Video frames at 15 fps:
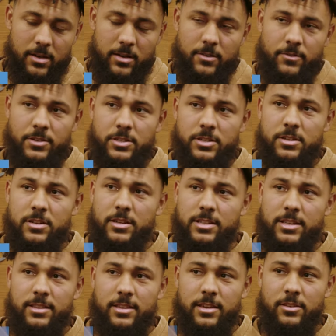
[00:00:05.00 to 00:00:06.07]
Uh, for sure,
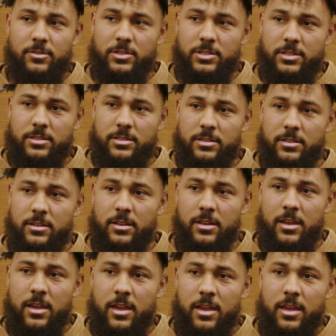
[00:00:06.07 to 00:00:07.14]
because I think it was just a,
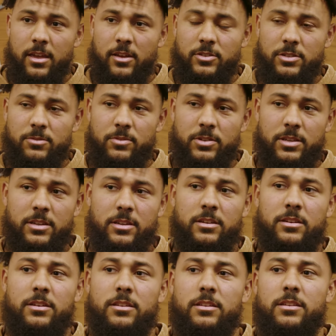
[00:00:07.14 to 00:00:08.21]
it was a really
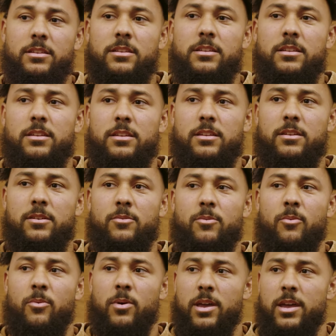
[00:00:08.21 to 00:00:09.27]
good
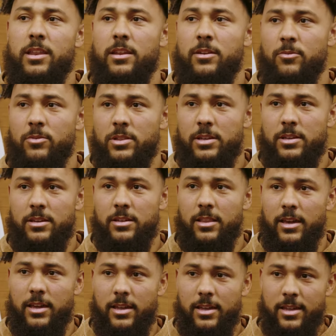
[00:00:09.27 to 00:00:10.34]
win and a really good
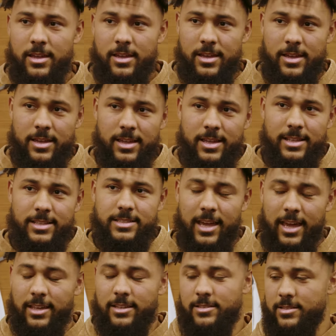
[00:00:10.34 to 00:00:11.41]
like
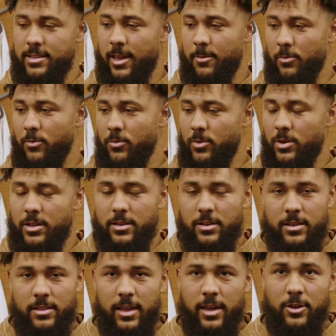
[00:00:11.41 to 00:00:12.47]
Titans type of
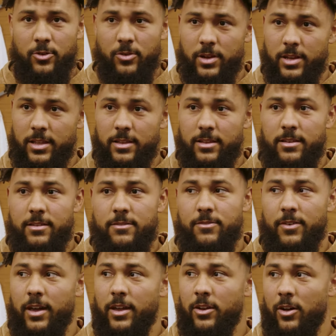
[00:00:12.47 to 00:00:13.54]
win. That gritty,
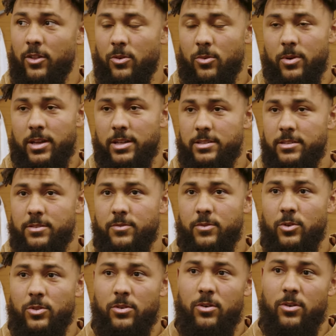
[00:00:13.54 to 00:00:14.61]
fighting all the way to the
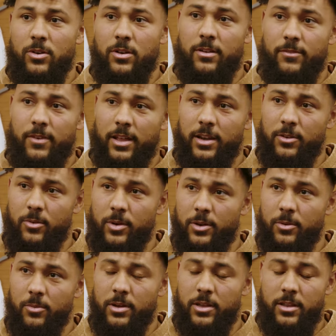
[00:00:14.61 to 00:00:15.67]
fourth quarter and finding a way
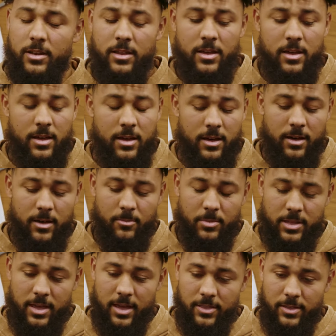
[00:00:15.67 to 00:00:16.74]
to win. Um,
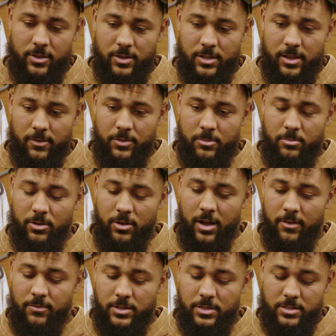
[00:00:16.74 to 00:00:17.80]
but yeah, I think you could definitely build
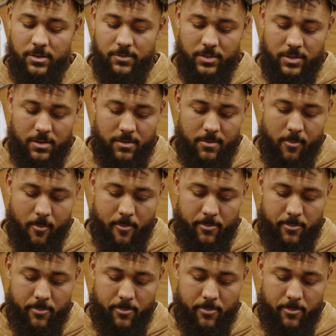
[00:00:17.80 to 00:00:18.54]
confidence off of that.